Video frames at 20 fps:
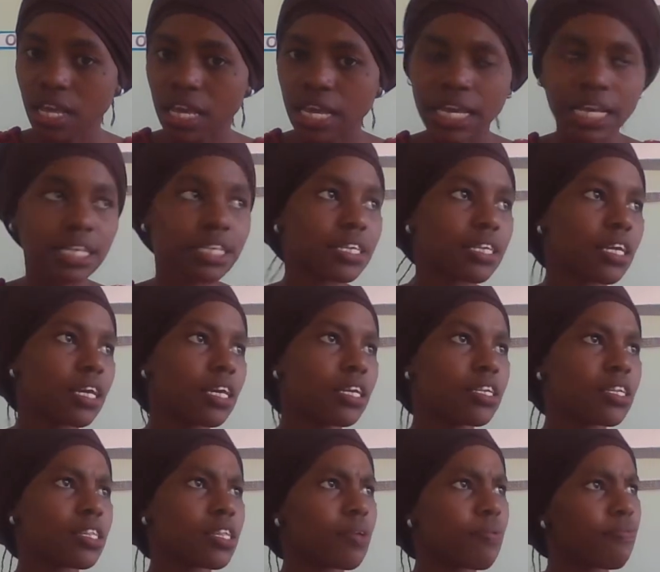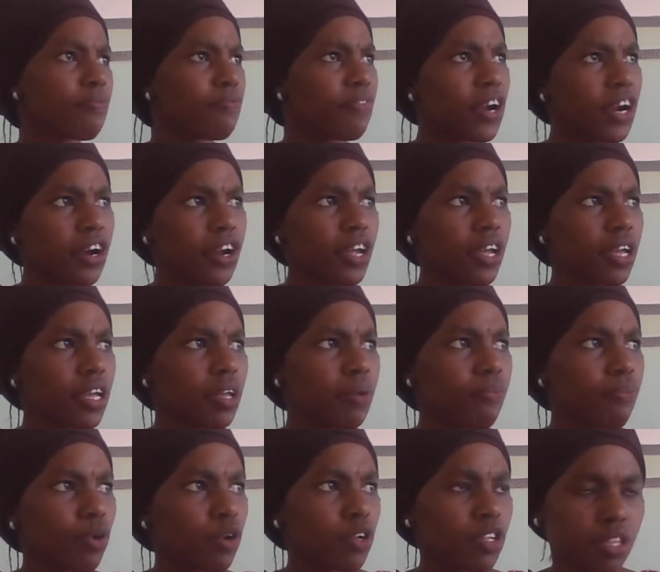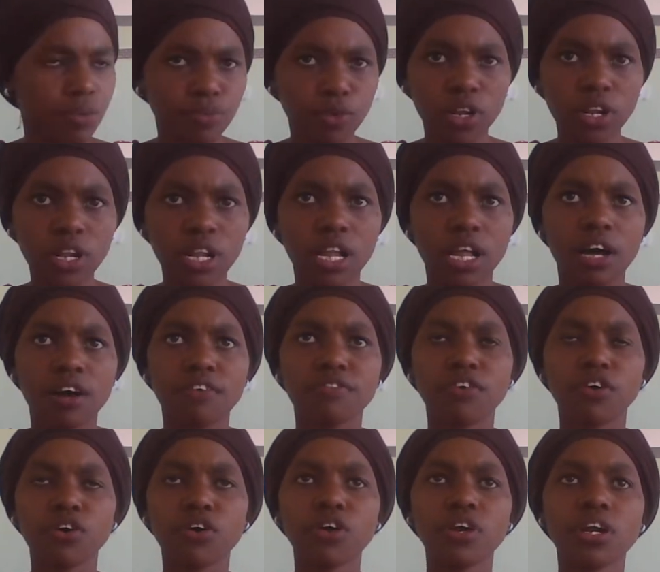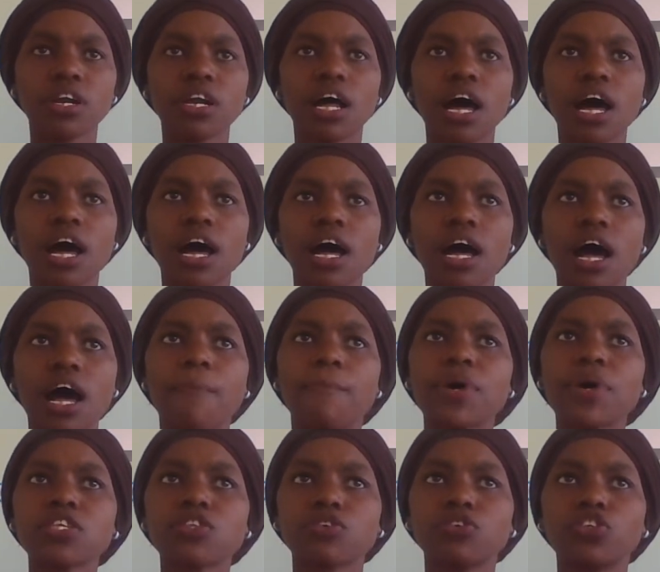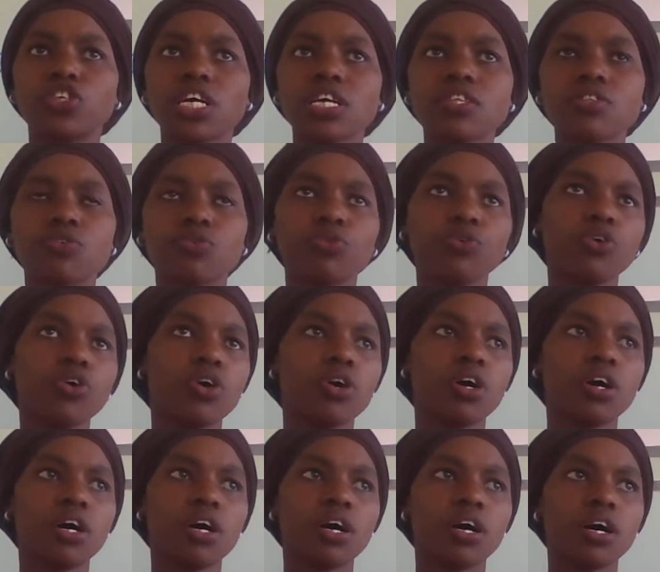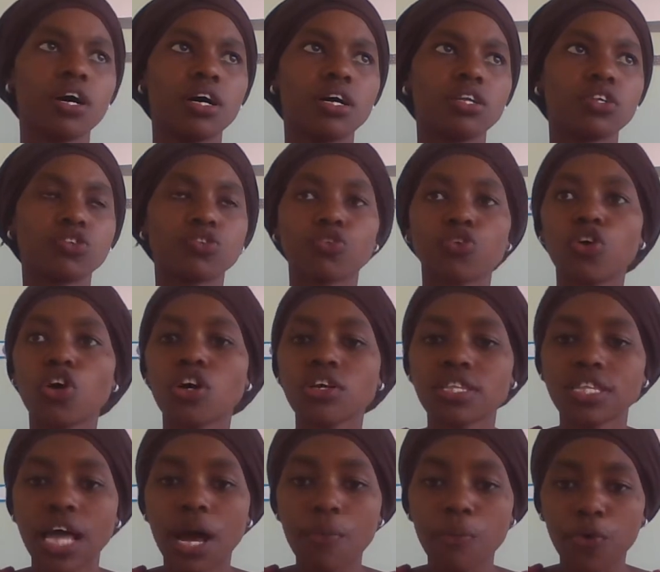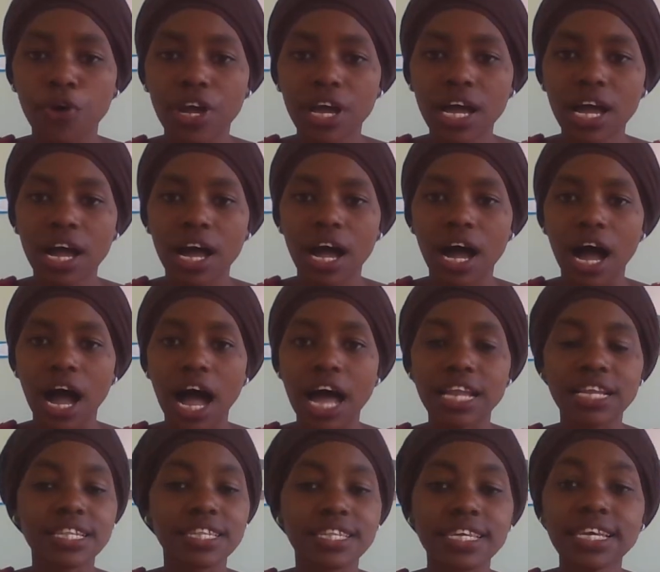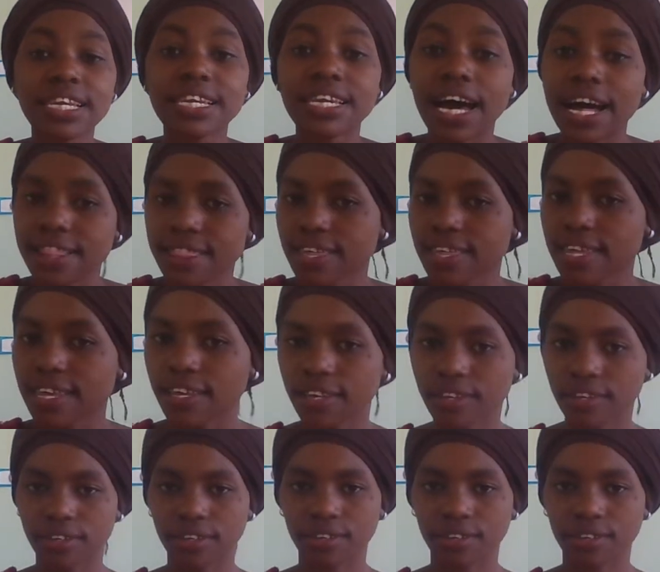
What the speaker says: it's very impossible for a person just to go somewhere and see nothing.